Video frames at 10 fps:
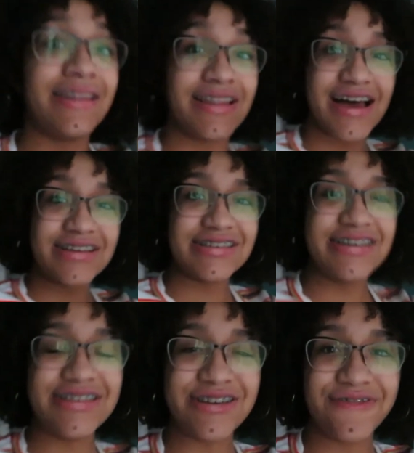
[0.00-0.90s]

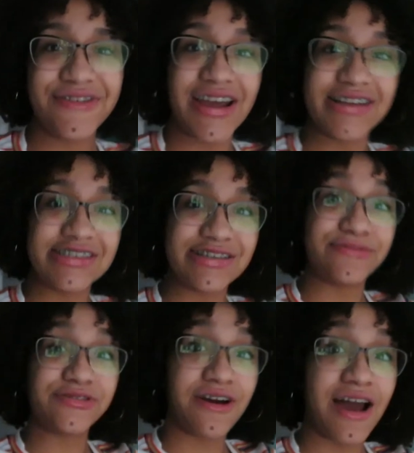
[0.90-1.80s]
Lastly, don't forget to
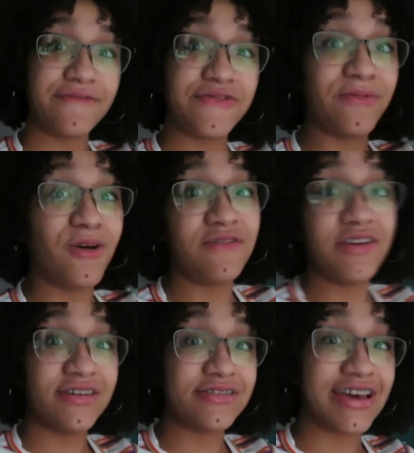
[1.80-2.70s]
subscribe for more
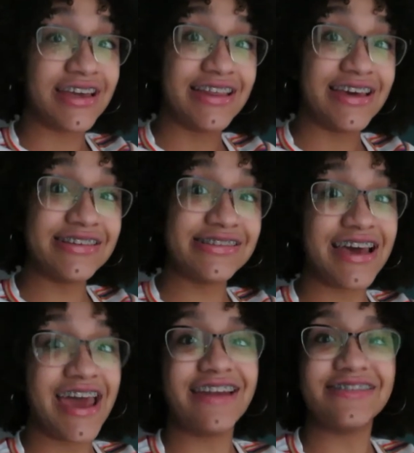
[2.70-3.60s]
videos like this,
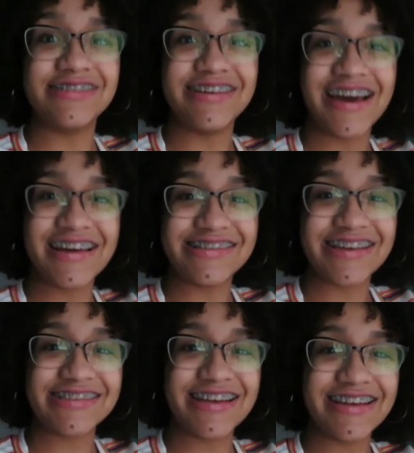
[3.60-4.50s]
and I'll see you guys
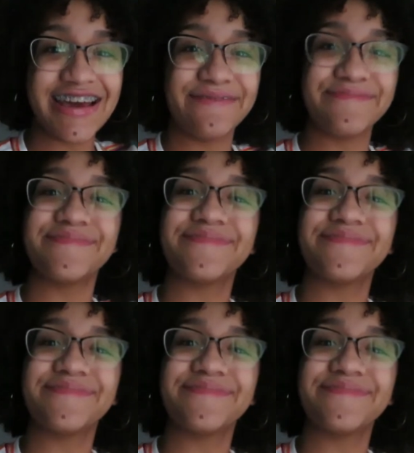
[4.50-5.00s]
next Sunday.